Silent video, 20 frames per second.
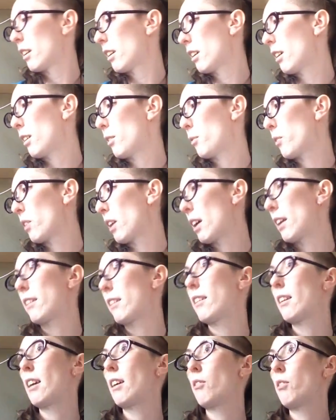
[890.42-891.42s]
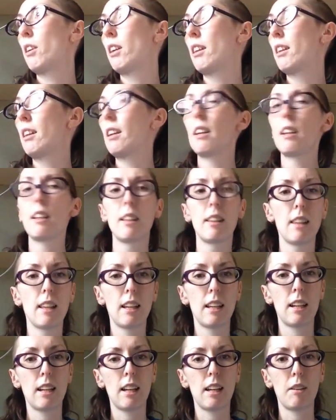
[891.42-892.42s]
Yep, that's everything
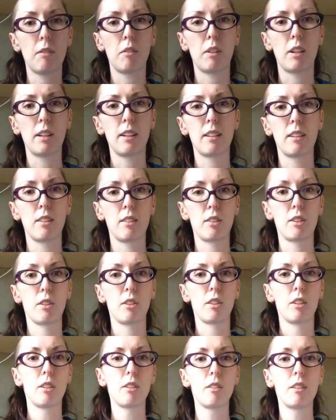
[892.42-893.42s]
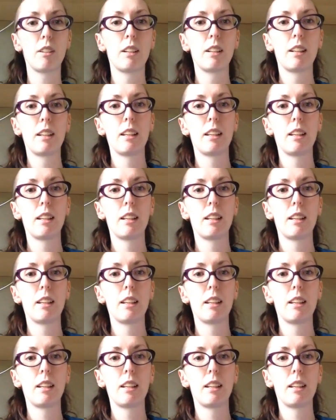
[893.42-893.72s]
that I wanted to show you.